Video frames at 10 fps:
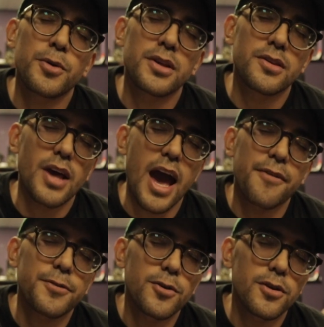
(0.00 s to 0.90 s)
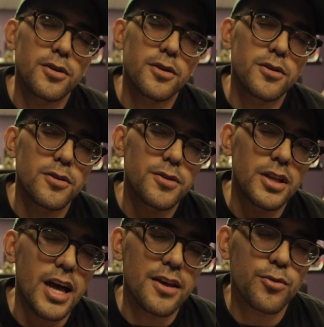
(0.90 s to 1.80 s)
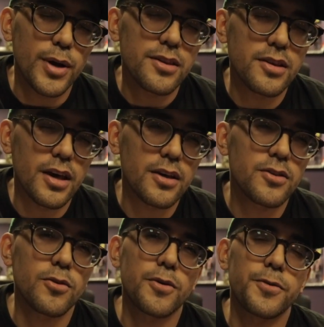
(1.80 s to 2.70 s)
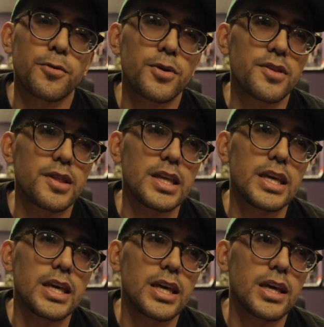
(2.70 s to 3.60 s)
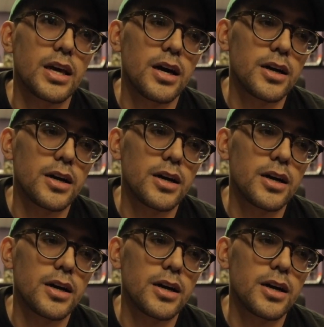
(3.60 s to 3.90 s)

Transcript: was after the last YCS or if it was the